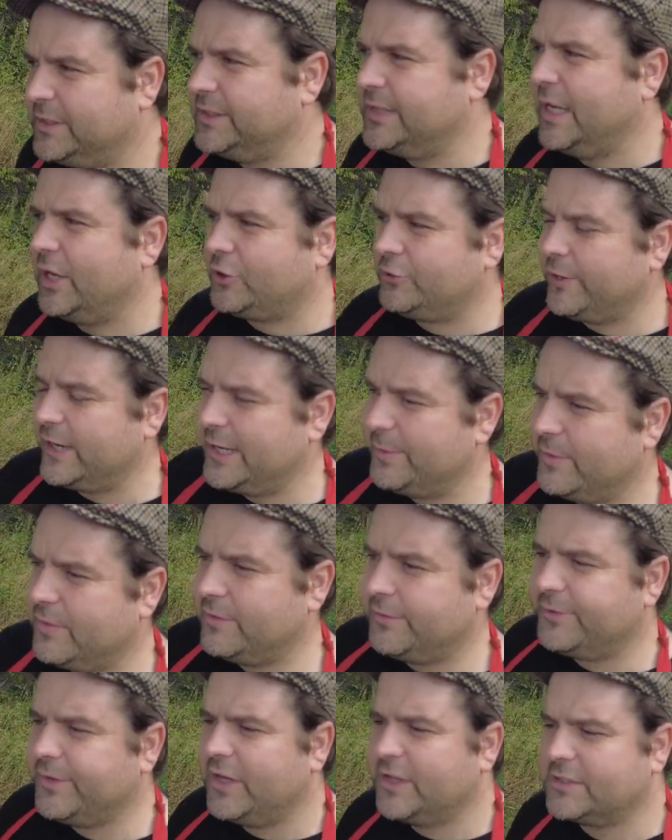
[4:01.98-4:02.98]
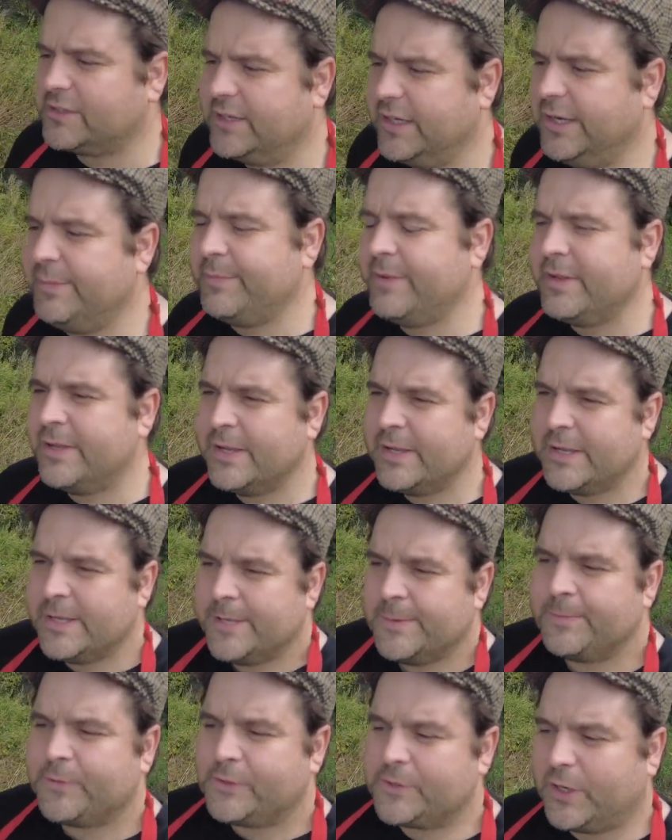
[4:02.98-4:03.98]
is now training with the first team,
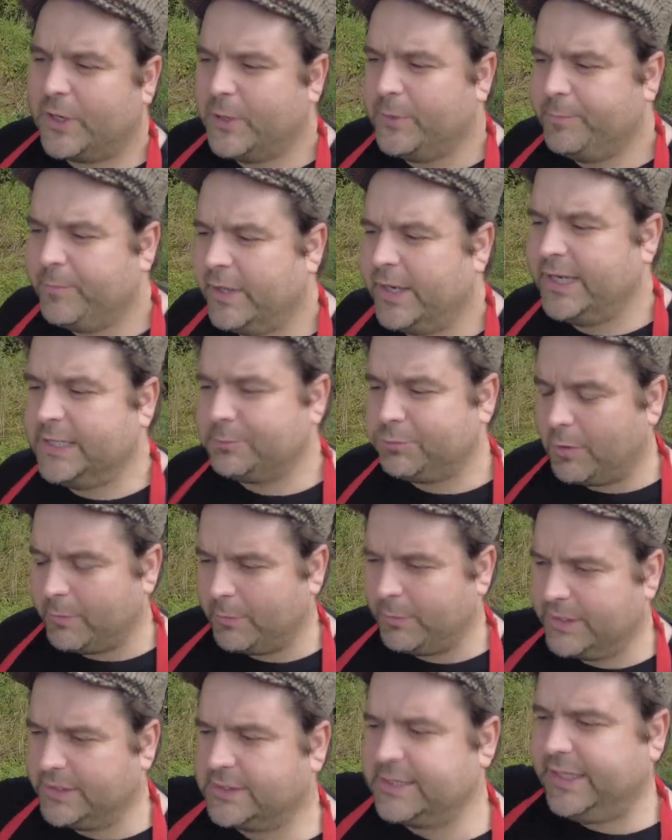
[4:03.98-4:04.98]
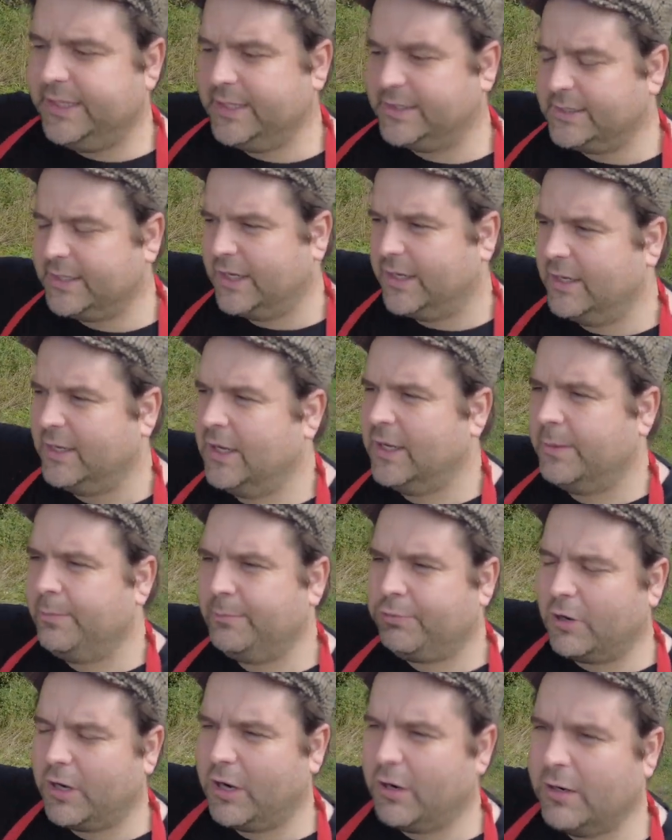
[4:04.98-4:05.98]
so he's probably seen as a
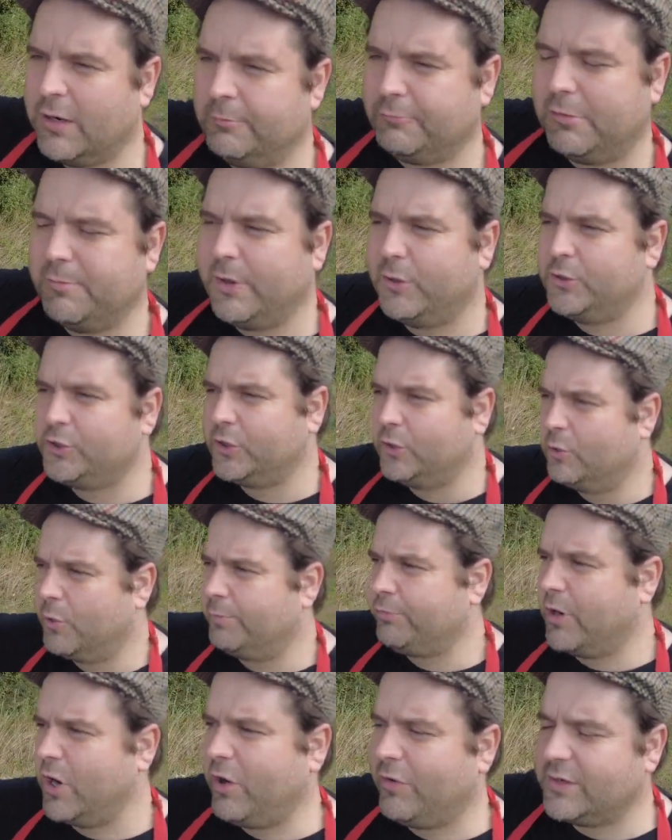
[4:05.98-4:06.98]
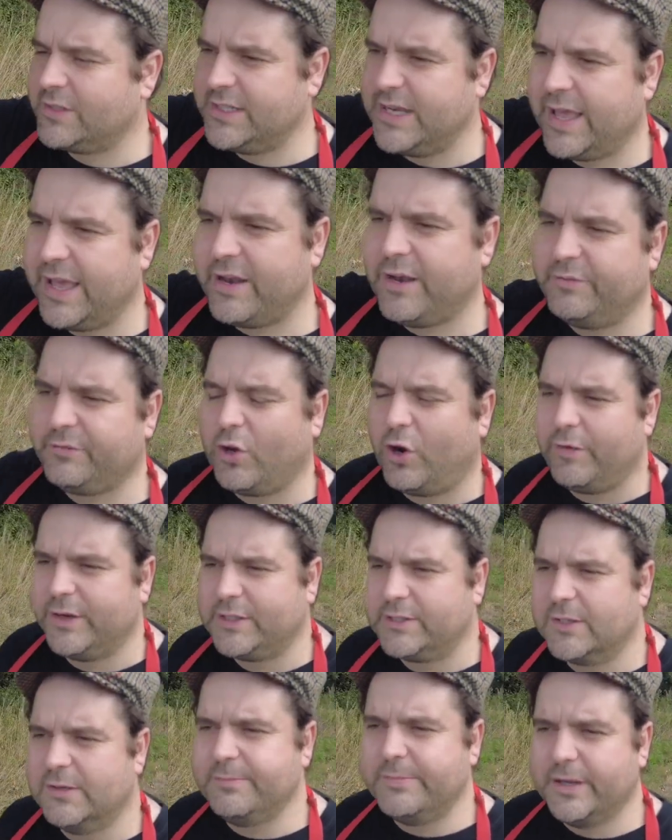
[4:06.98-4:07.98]
promotion or a priority ahead of
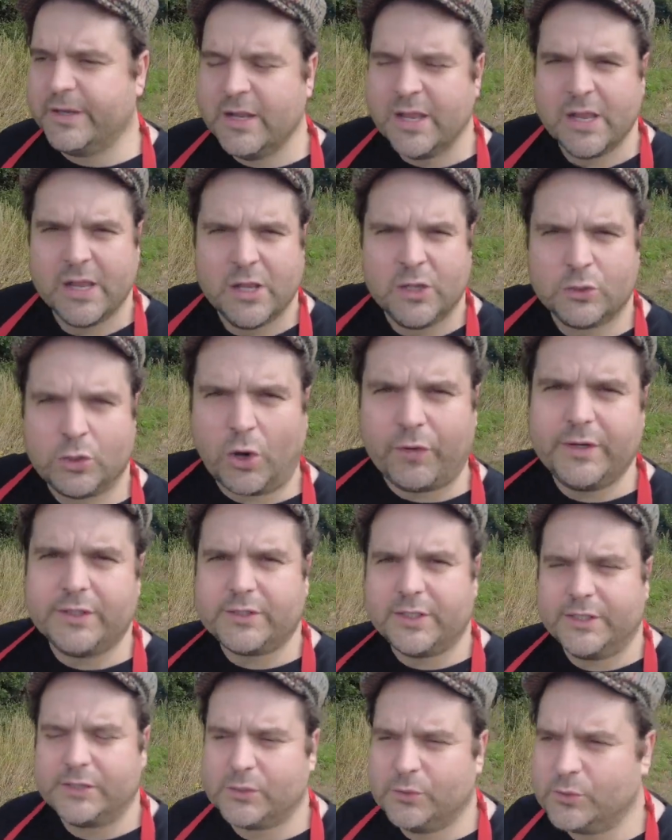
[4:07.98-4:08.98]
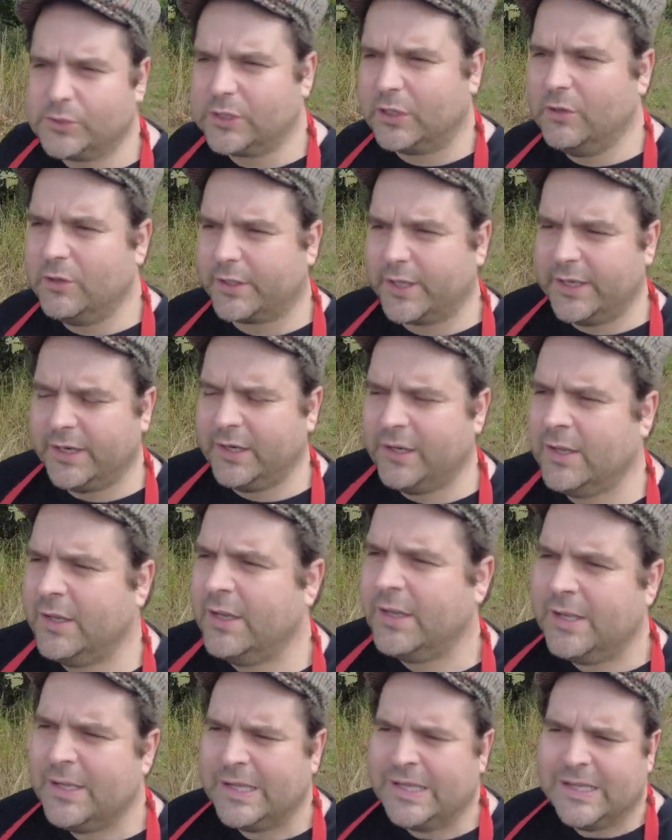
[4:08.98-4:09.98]
Dorrington. But Dorrington is also looking
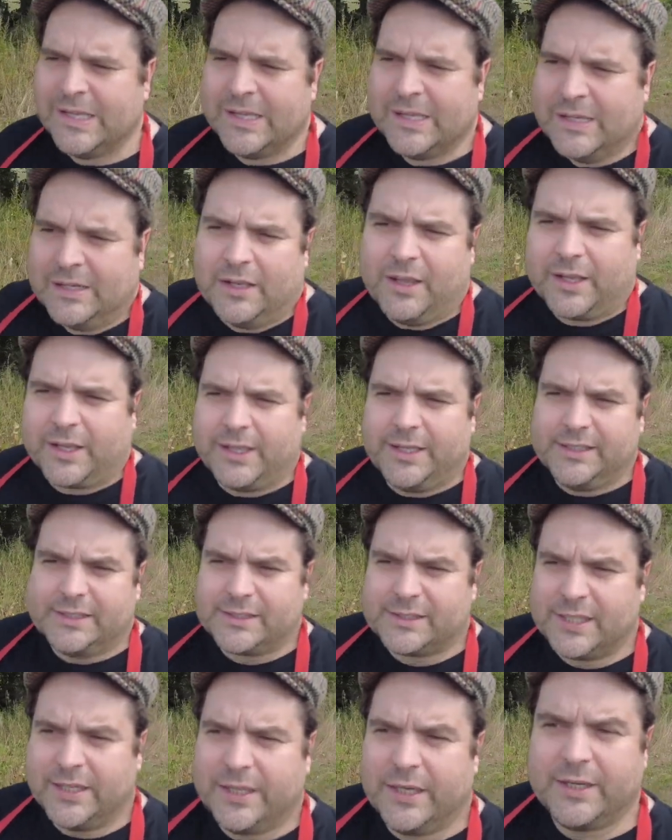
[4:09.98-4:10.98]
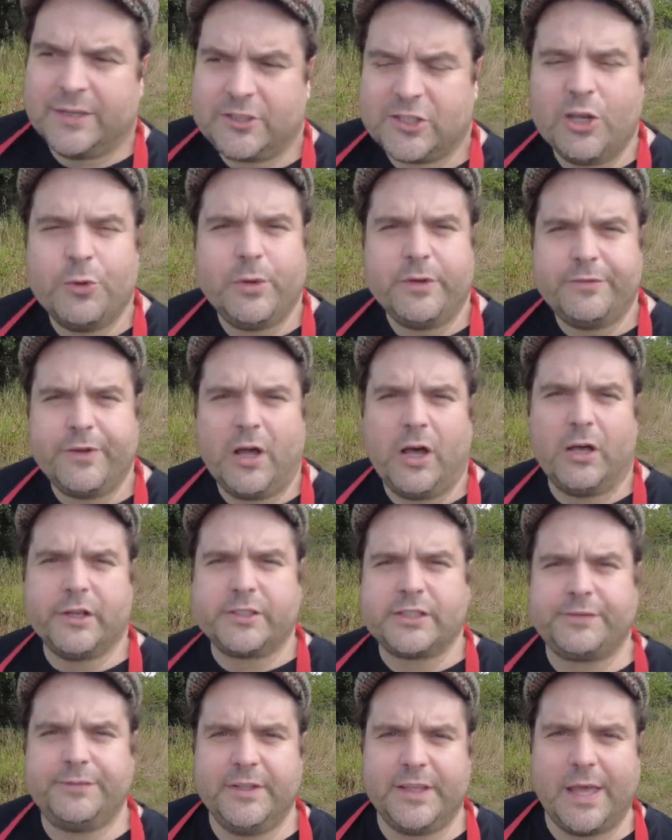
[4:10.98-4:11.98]
like he's too
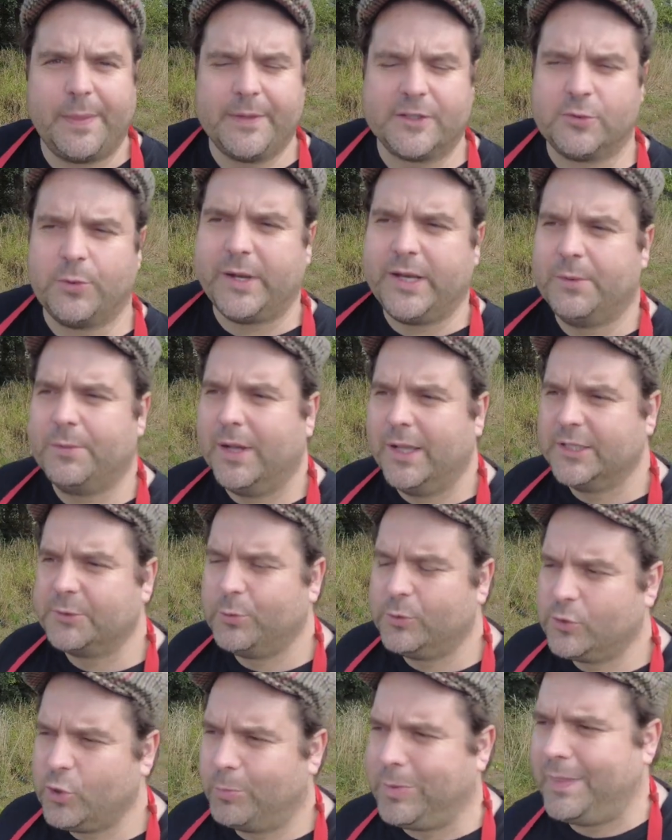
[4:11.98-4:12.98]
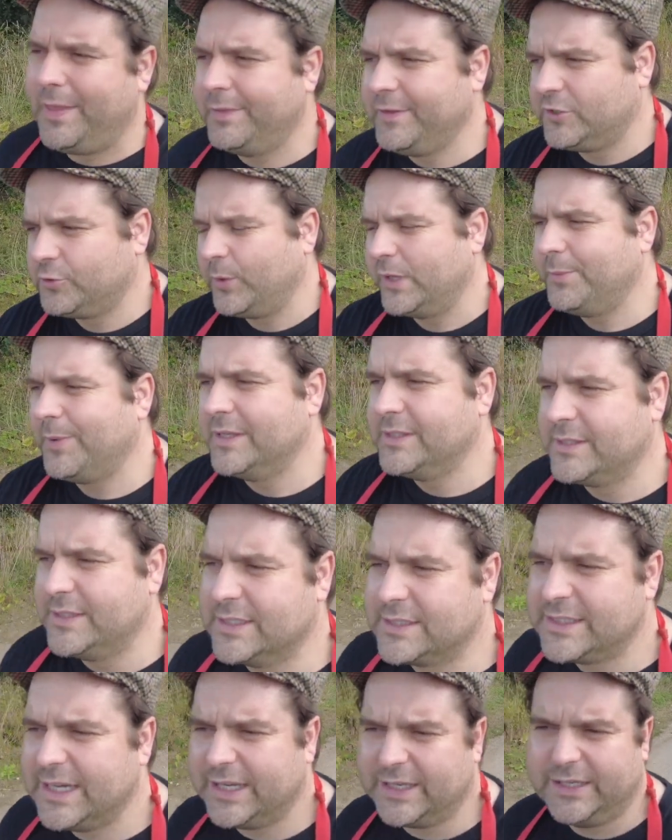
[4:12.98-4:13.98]
advanced for the under-21s. We'll talk about the under-21s in a
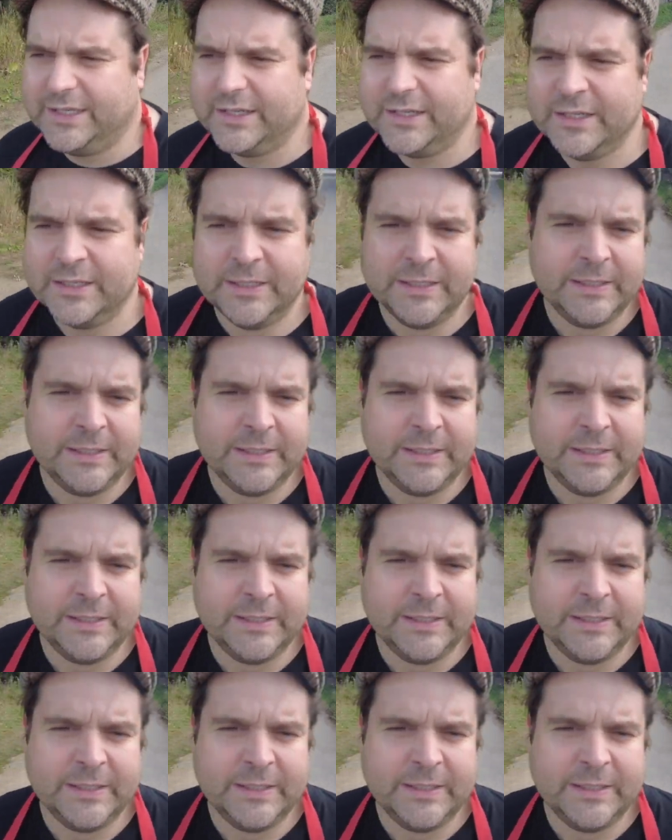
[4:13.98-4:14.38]
second.